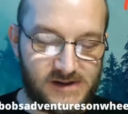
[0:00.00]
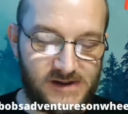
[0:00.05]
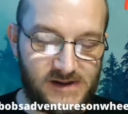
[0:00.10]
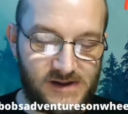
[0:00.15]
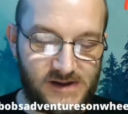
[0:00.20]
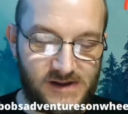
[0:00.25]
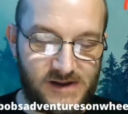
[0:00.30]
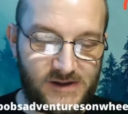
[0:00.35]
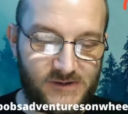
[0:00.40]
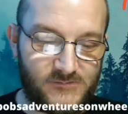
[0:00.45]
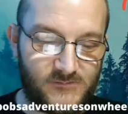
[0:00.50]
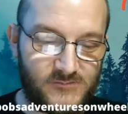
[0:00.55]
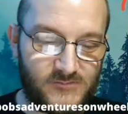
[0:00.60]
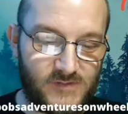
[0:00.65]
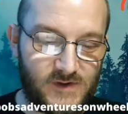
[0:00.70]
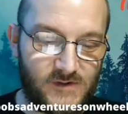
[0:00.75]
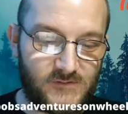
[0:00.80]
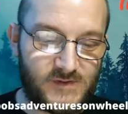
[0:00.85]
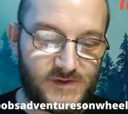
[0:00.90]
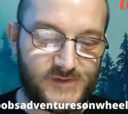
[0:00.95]
I'm
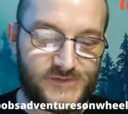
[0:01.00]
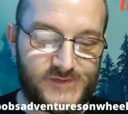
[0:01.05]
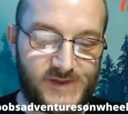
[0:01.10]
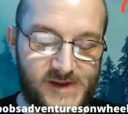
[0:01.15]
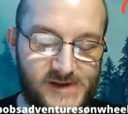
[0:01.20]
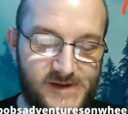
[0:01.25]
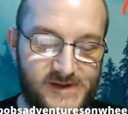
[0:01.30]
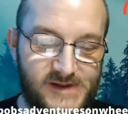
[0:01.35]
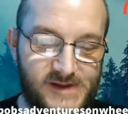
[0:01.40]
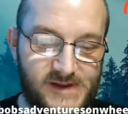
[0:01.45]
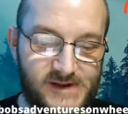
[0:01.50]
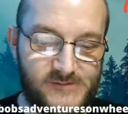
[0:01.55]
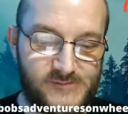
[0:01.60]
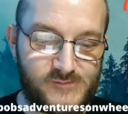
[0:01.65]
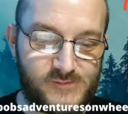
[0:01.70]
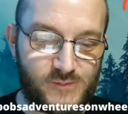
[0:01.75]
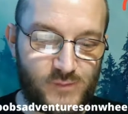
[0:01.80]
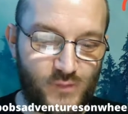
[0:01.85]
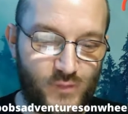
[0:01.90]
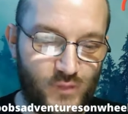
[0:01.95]
gonna set it
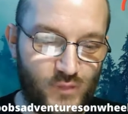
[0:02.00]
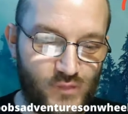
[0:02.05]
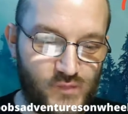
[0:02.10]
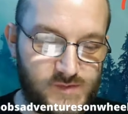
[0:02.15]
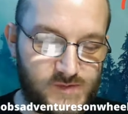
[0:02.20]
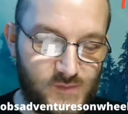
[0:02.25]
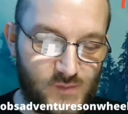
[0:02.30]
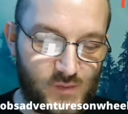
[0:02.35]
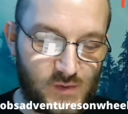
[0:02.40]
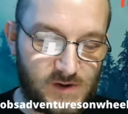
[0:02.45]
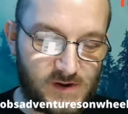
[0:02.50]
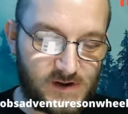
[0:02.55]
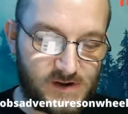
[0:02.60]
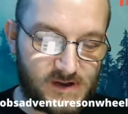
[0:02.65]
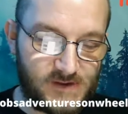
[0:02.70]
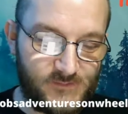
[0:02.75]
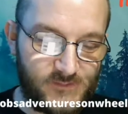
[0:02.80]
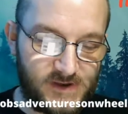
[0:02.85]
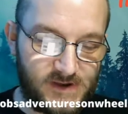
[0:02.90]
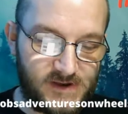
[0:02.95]
up, and we're
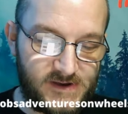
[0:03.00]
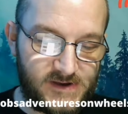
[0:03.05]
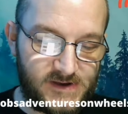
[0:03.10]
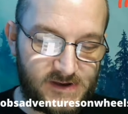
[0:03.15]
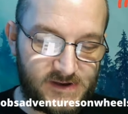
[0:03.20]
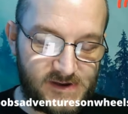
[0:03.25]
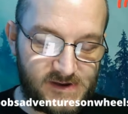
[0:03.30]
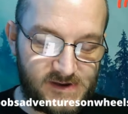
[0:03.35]
gonna be